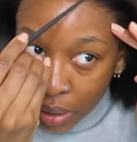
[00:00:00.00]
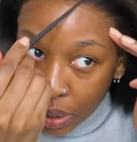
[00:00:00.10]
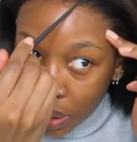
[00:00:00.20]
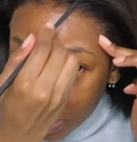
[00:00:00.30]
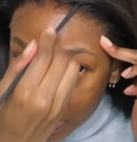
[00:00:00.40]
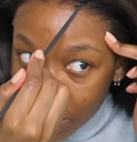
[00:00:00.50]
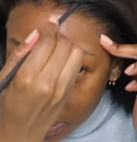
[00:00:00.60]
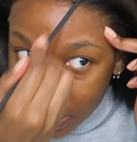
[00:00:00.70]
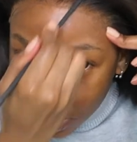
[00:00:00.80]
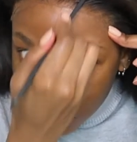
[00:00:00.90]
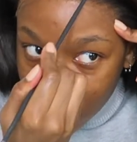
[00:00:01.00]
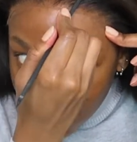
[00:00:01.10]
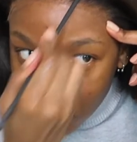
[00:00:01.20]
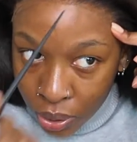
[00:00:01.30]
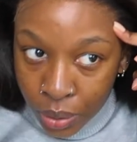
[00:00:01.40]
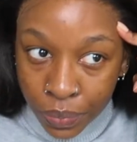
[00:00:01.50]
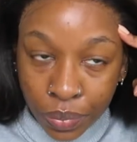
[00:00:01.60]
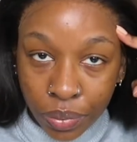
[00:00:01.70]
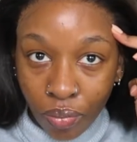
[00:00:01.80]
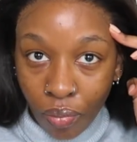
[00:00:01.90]
and kind of just like go
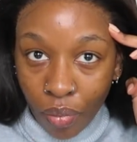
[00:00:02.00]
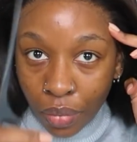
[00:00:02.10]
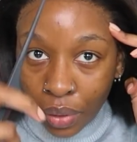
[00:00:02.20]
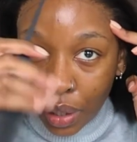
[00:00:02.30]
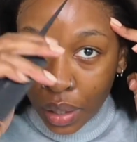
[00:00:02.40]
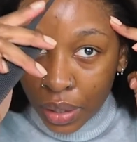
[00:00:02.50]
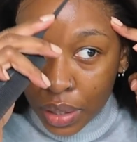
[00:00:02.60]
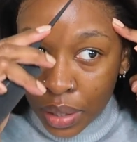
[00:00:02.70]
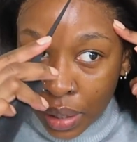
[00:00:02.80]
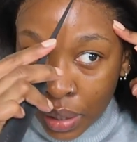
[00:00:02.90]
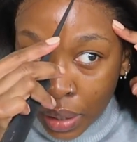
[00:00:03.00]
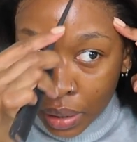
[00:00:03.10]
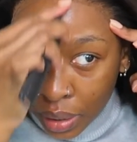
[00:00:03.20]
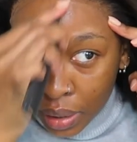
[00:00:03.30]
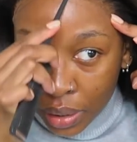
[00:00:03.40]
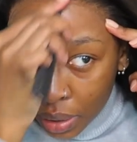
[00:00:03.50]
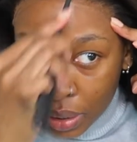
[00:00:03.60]
into the hair like that,